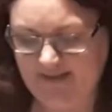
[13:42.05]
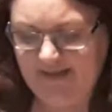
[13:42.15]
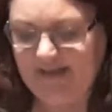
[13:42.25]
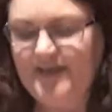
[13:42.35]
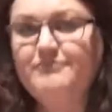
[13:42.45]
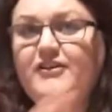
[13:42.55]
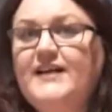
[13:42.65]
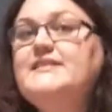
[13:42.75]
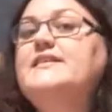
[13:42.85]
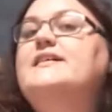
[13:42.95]
okay,
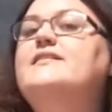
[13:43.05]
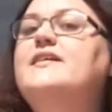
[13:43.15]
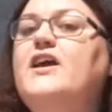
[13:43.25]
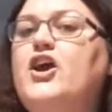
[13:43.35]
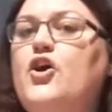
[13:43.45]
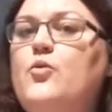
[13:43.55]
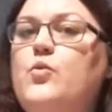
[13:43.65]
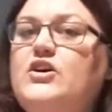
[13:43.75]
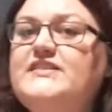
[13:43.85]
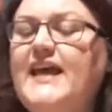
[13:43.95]
prior to this,
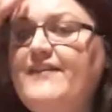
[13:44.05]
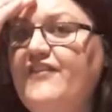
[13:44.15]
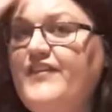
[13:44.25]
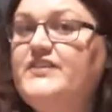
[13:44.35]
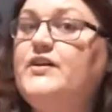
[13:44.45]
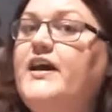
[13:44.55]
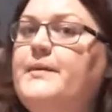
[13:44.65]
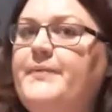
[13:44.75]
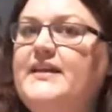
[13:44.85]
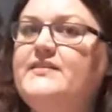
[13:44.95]
was that everything was kind
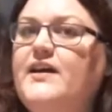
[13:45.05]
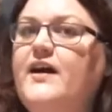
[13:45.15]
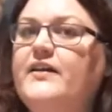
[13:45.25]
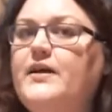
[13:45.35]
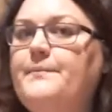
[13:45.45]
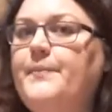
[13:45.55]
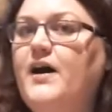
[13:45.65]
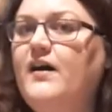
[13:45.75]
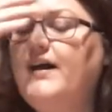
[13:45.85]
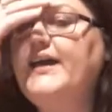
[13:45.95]
of being done
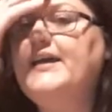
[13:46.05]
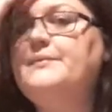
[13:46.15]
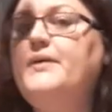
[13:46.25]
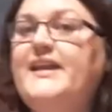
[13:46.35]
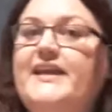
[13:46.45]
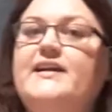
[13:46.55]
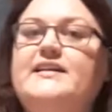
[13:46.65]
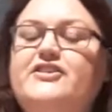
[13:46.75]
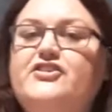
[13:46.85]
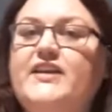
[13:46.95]
by the
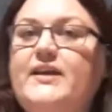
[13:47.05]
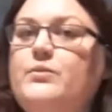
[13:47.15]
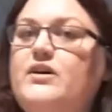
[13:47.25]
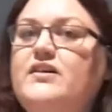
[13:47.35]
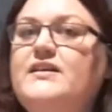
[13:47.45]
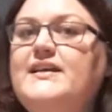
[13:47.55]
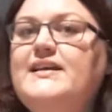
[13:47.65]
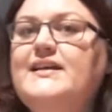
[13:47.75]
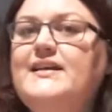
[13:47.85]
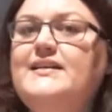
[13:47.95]
English. They were
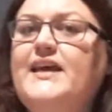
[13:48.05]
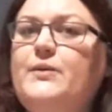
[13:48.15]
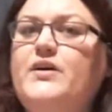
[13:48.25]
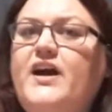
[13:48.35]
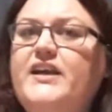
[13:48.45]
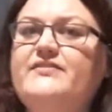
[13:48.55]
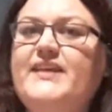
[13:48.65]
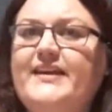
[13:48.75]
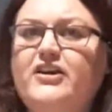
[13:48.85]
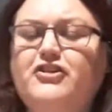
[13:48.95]
kind of
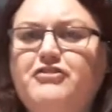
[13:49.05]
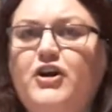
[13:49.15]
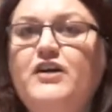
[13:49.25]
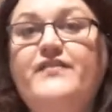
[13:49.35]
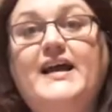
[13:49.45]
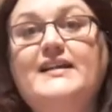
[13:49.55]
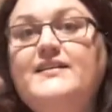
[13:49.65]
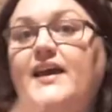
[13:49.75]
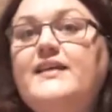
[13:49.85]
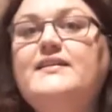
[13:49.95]
taking control of it,
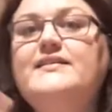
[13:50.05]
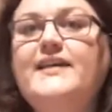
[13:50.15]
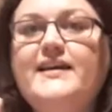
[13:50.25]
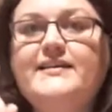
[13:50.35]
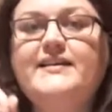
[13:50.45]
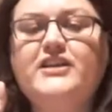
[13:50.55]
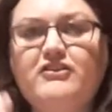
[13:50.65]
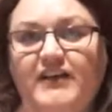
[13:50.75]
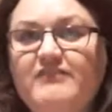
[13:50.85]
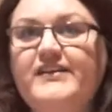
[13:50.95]
and then they did the
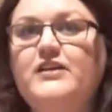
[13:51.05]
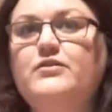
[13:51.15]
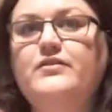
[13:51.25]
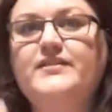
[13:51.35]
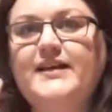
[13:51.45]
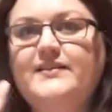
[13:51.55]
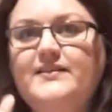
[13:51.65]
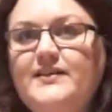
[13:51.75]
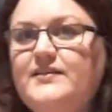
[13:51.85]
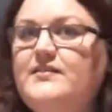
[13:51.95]
Gregory Clause,
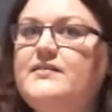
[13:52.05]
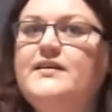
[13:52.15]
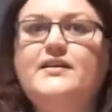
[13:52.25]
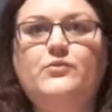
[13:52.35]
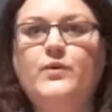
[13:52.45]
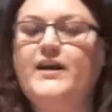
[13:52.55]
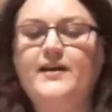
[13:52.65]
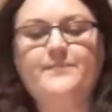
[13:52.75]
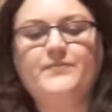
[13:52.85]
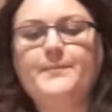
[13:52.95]
and this is
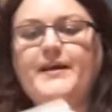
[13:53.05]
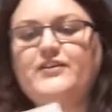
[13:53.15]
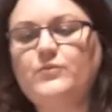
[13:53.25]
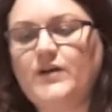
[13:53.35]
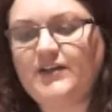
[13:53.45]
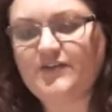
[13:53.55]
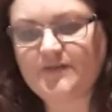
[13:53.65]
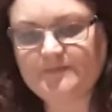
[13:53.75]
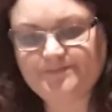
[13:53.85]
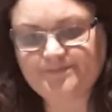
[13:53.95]
where bad to worse.
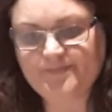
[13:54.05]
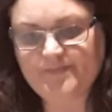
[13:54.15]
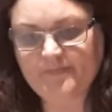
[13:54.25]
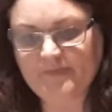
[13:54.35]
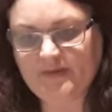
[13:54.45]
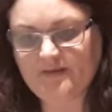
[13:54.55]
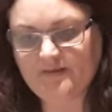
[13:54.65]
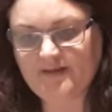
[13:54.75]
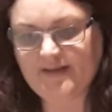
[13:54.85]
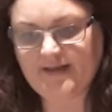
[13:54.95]

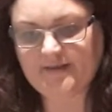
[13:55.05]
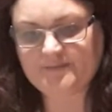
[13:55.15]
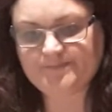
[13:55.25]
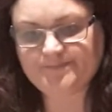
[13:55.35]
Okay.